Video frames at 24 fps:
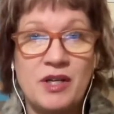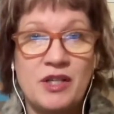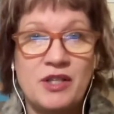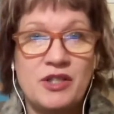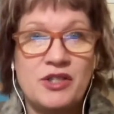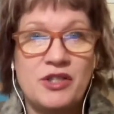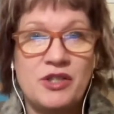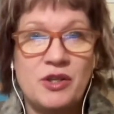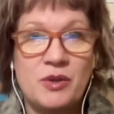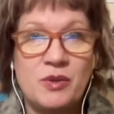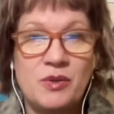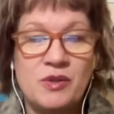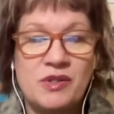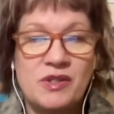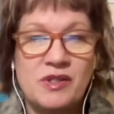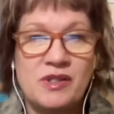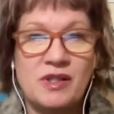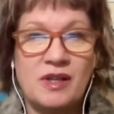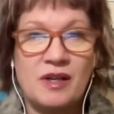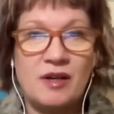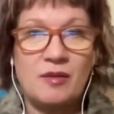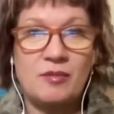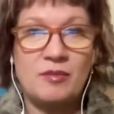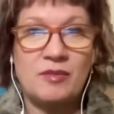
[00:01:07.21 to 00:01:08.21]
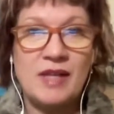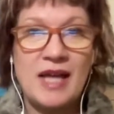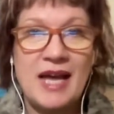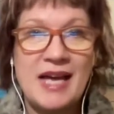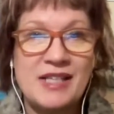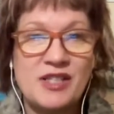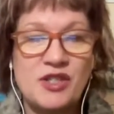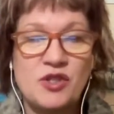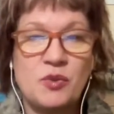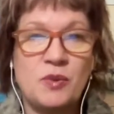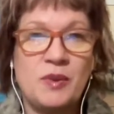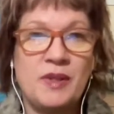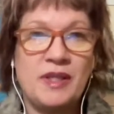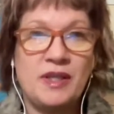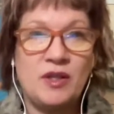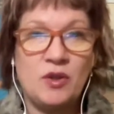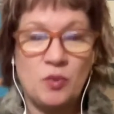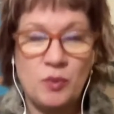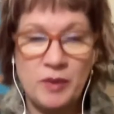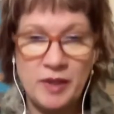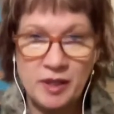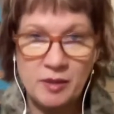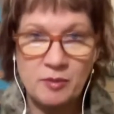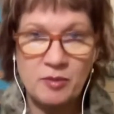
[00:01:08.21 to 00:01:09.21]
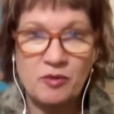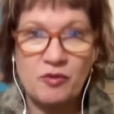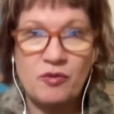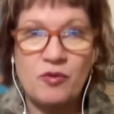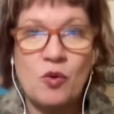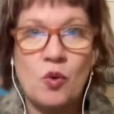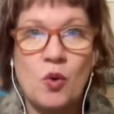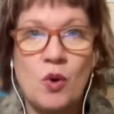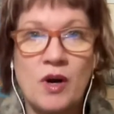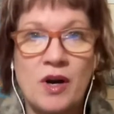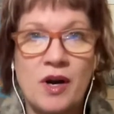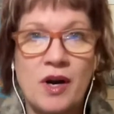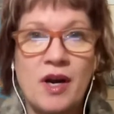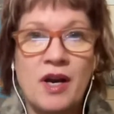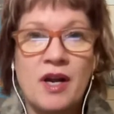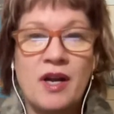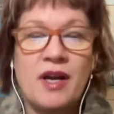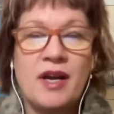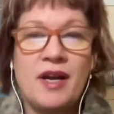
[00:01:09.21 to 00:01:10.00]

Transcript: shows last week before,